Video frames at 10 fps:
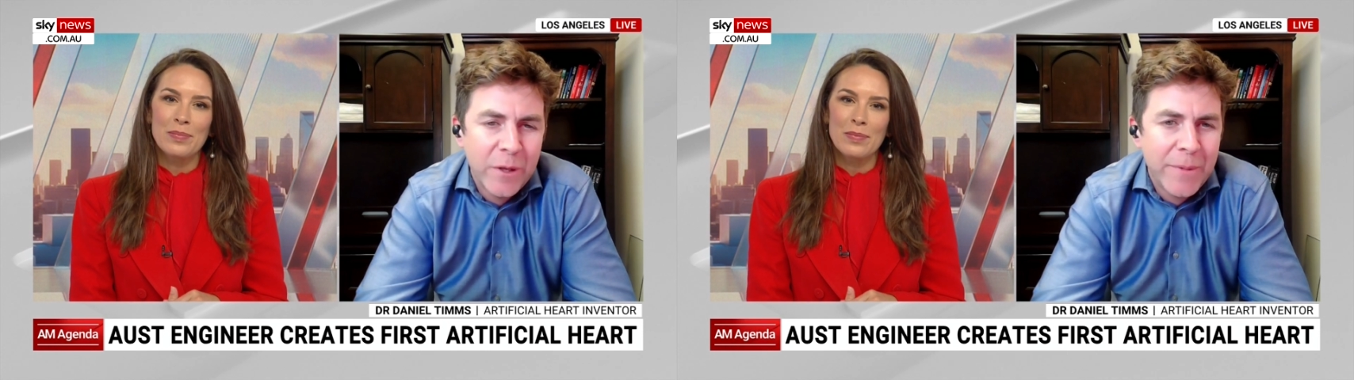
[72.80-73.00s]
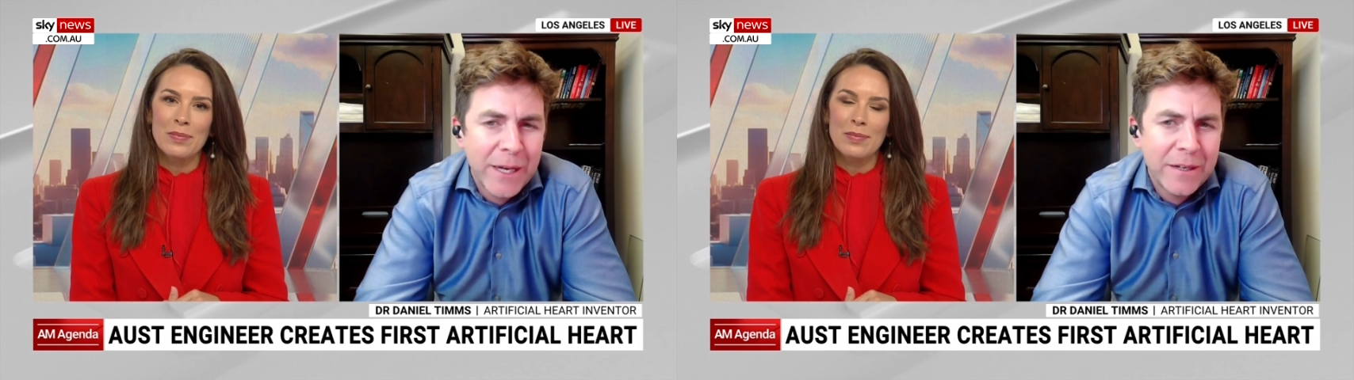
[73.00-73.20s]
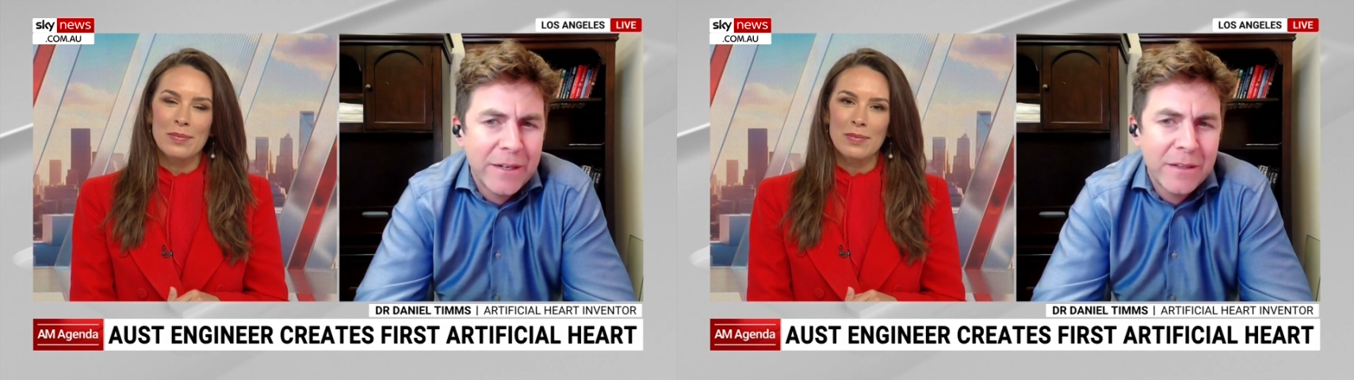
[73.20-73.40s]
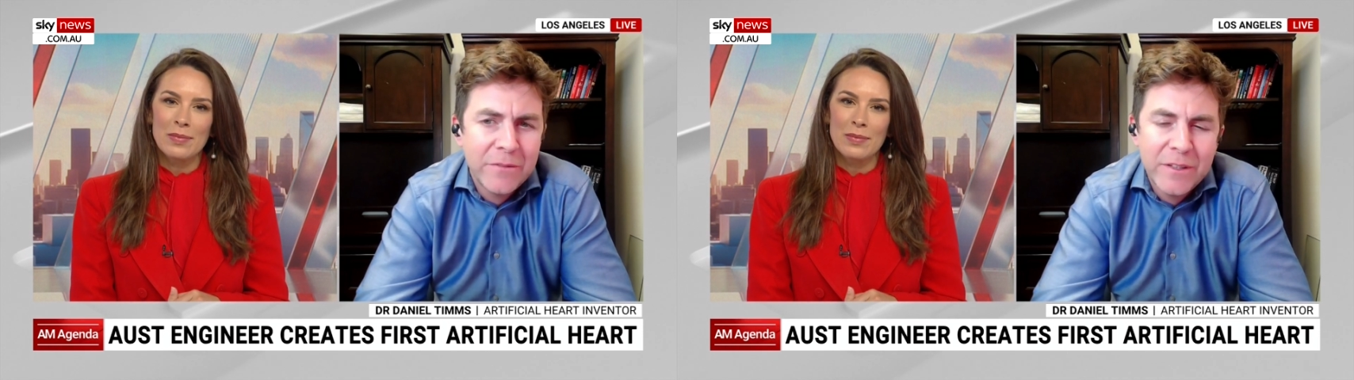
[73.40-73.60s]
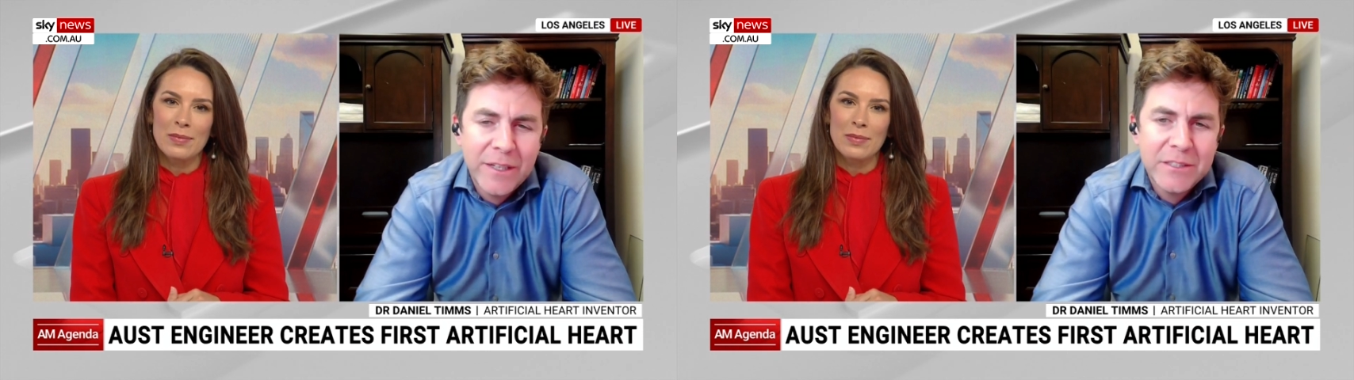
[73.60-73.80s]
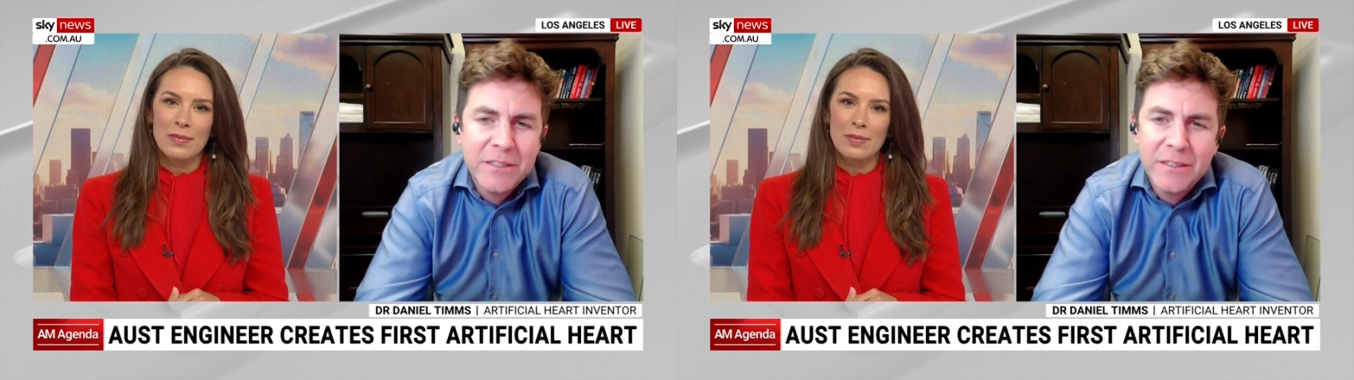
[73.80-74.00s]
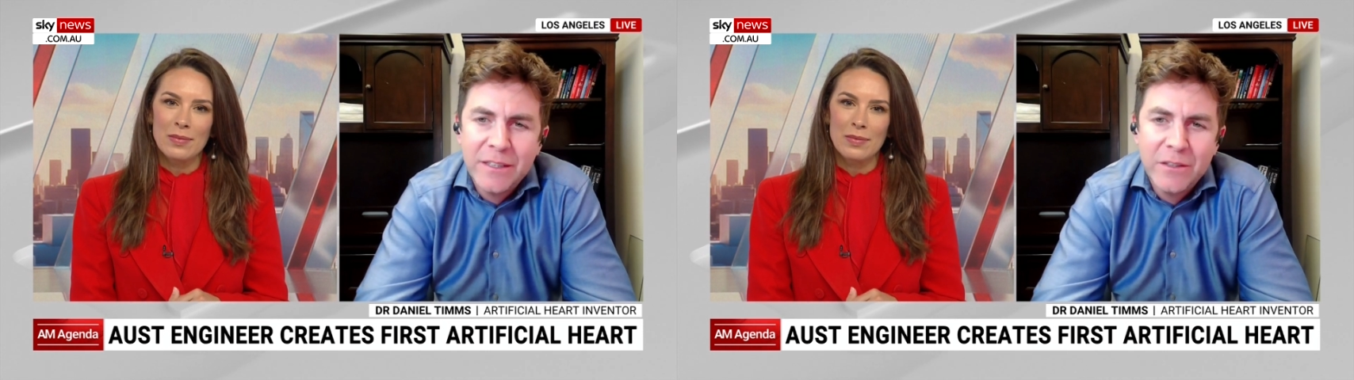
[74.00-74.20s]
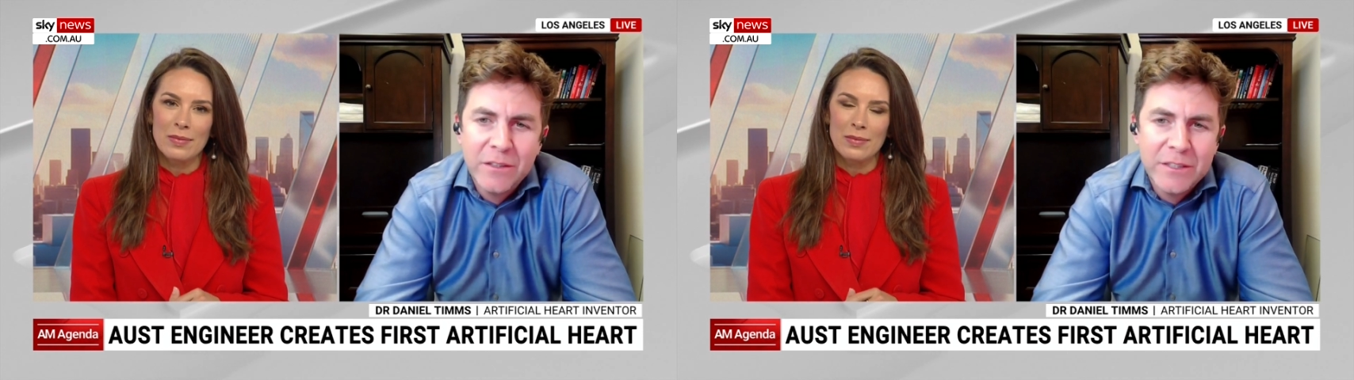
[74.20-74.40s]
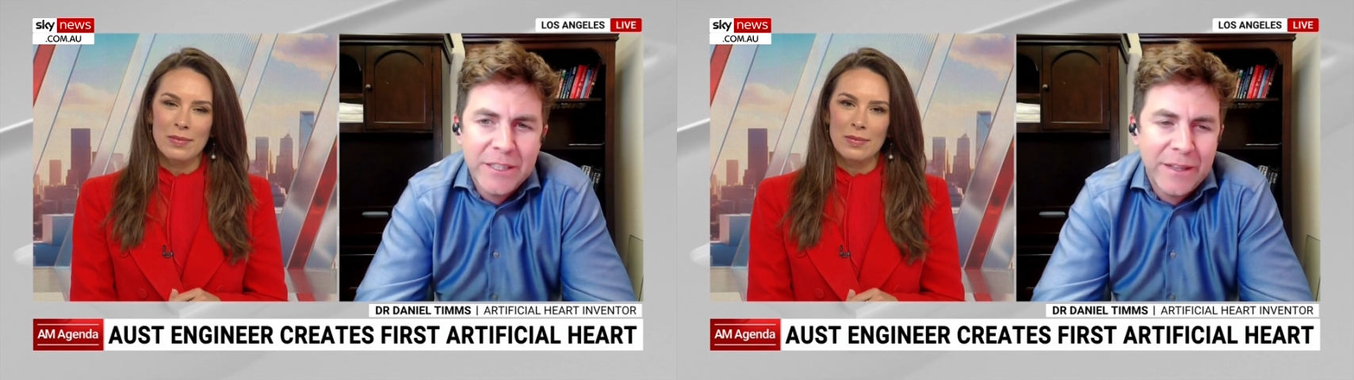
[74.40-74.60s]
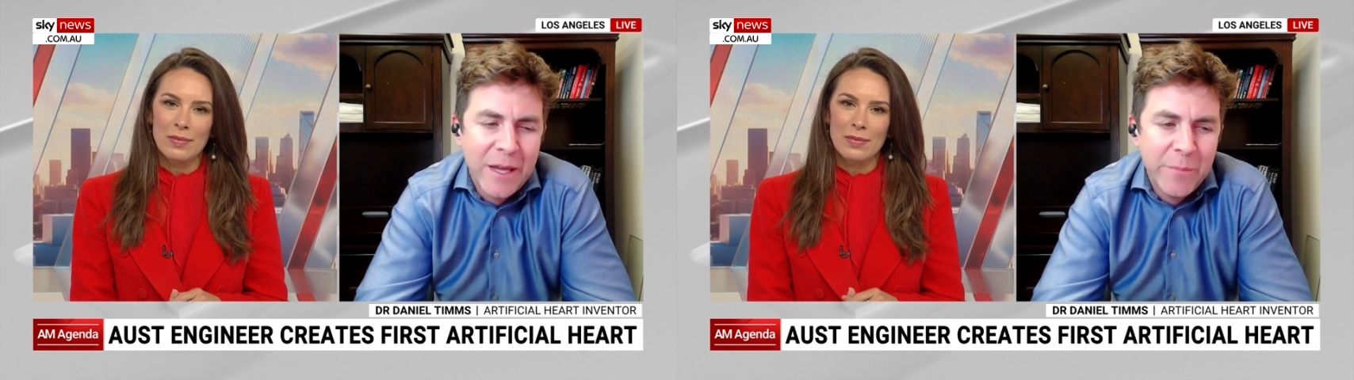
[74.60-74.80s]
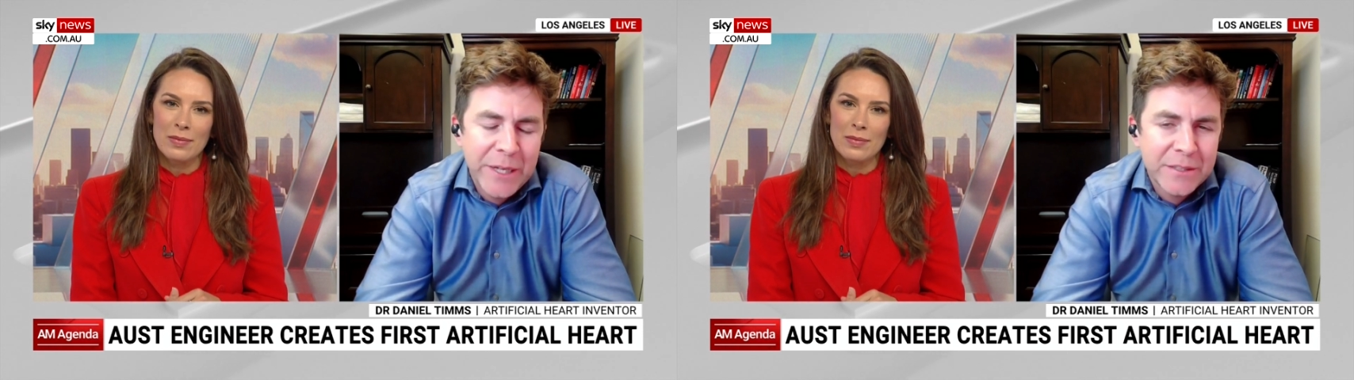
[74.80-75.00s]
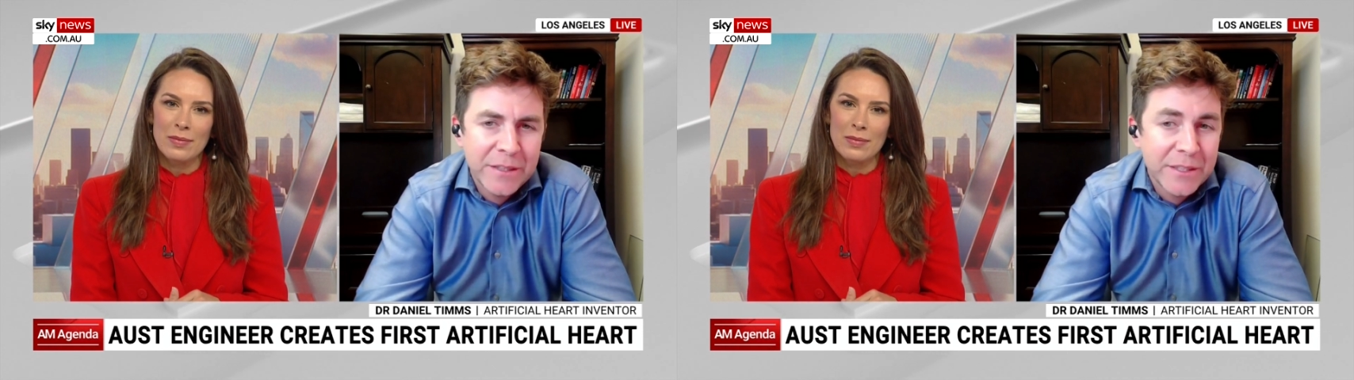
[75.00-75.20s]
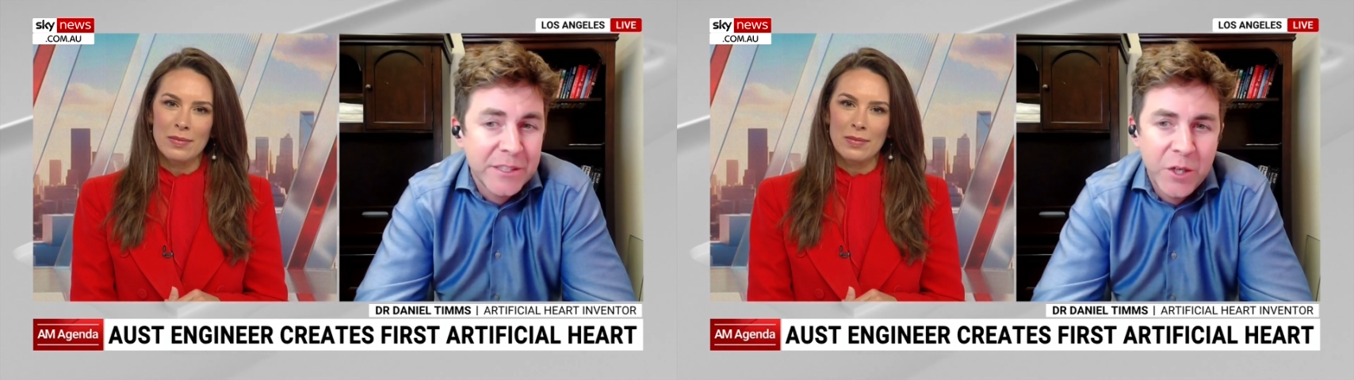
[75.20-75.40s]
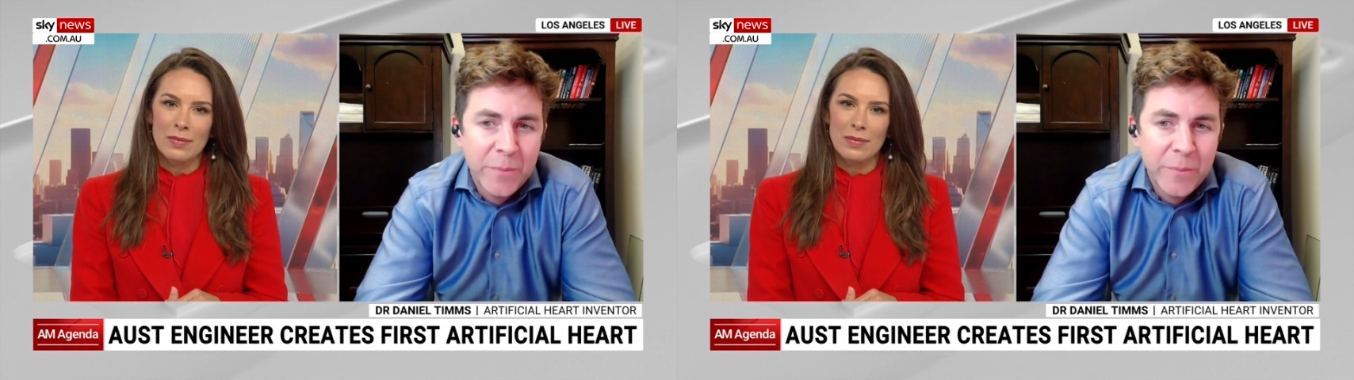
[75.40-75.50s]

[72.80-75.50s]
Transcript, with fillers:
Speaker 1: with magnetic levitation technology, and that means that there's no